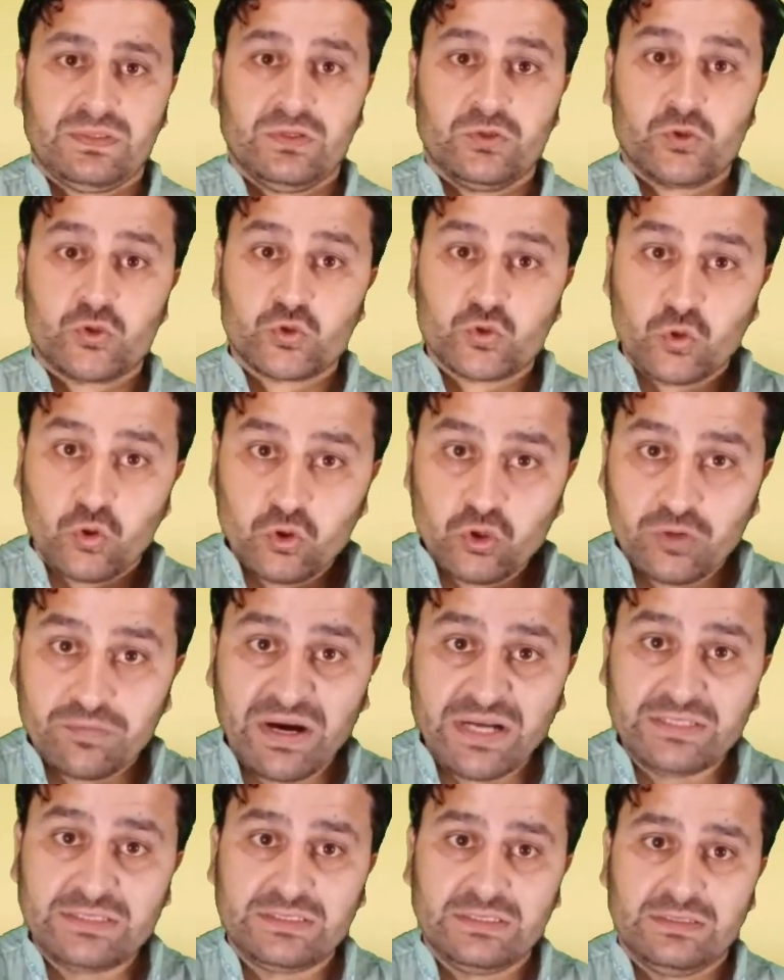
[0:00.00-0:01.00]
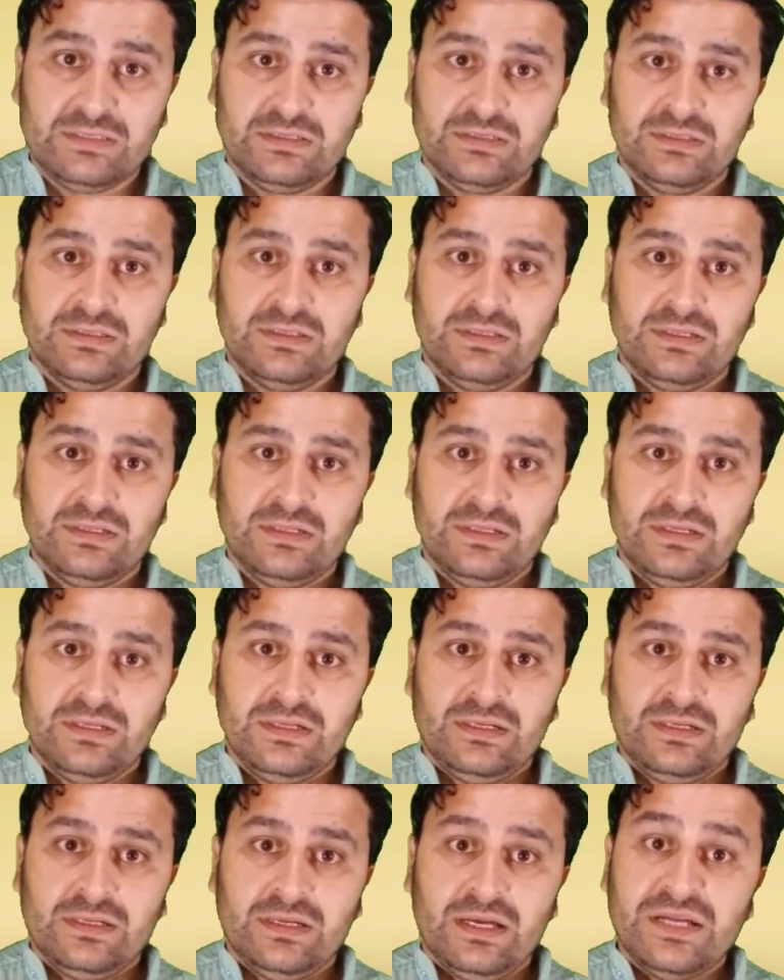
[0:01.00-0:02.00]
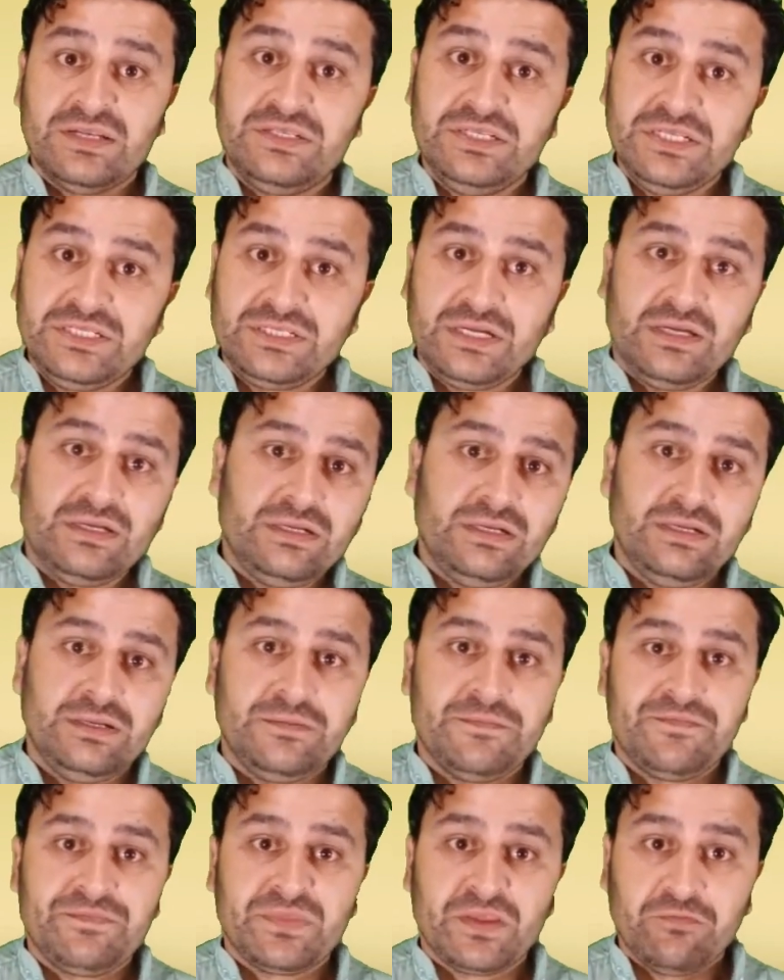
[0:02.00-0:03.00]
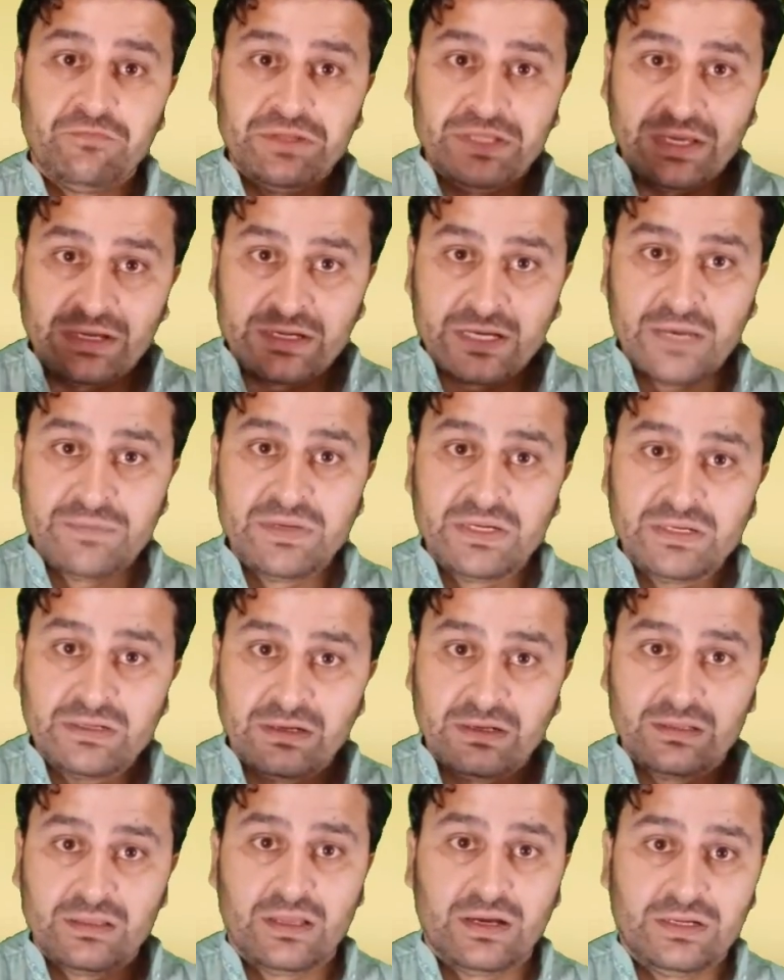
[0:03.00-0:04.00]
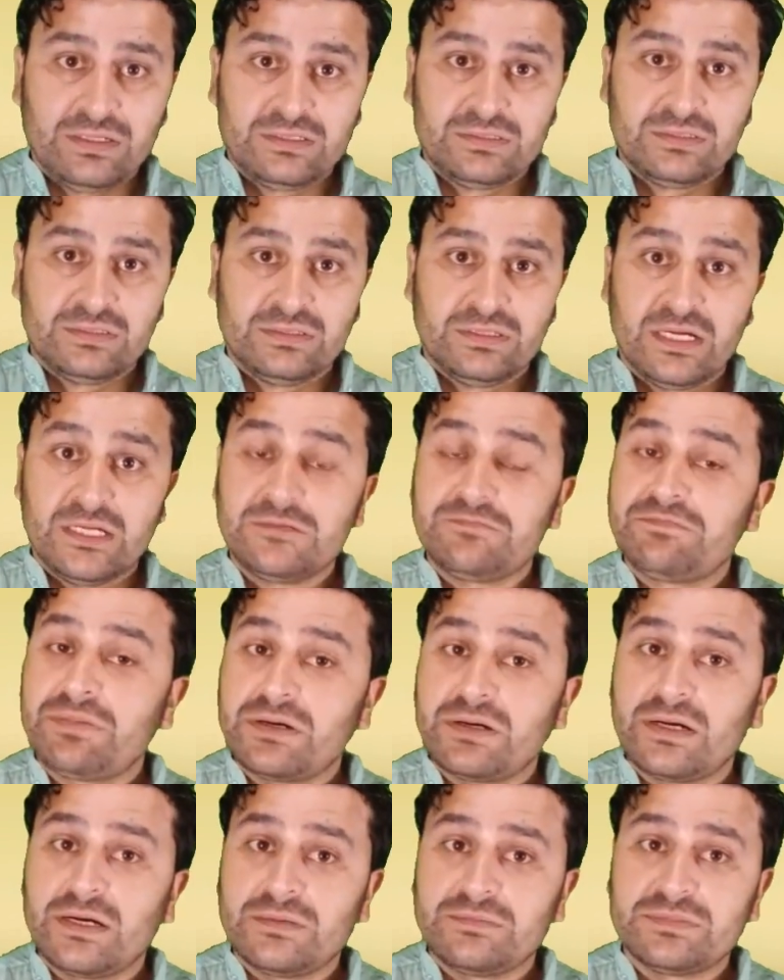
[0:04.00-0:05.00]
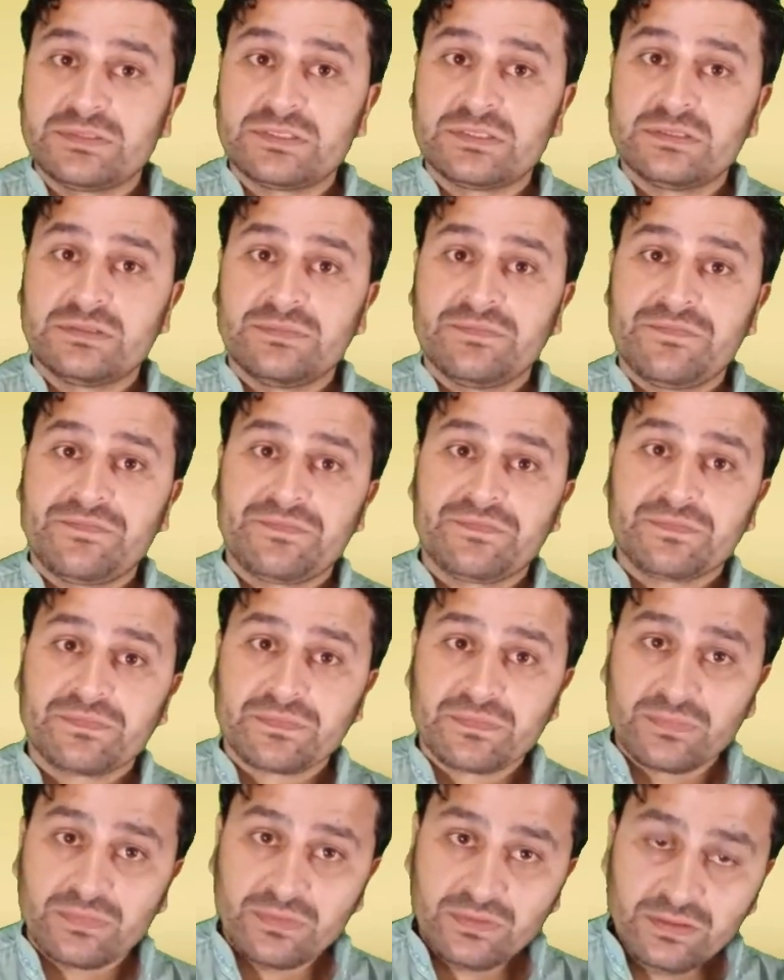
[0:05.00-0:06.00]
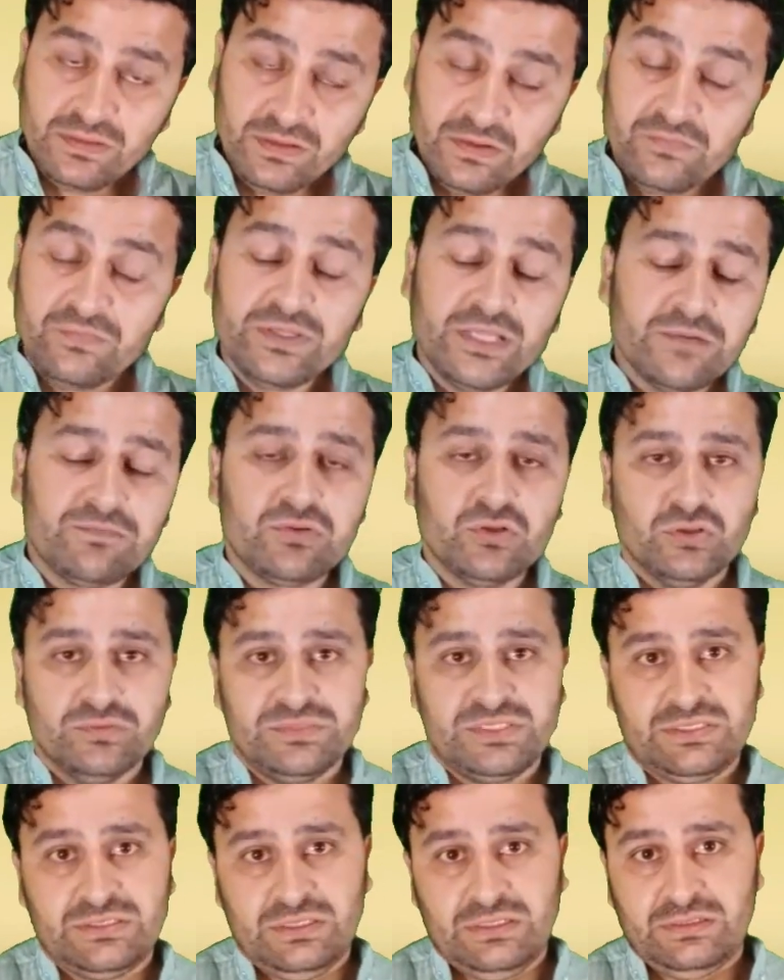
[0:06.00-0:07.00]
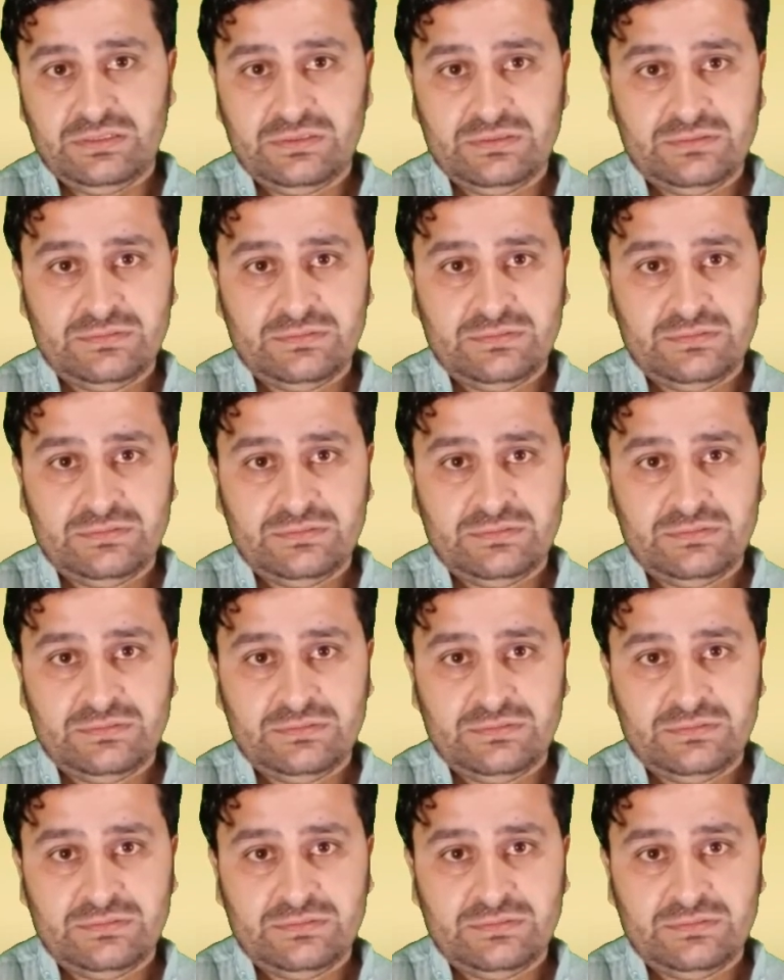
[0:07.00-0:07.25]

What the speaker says: sodomizing a detainee with a chemical light and perhaps with a broomstick,